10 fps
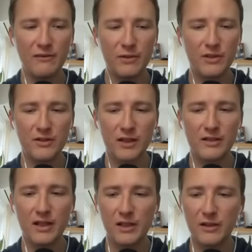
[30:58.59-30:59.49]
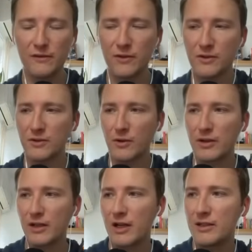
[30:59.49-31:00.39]
but just like telling the full story in
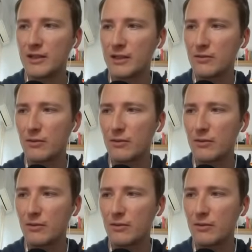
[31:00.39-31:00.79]
the context with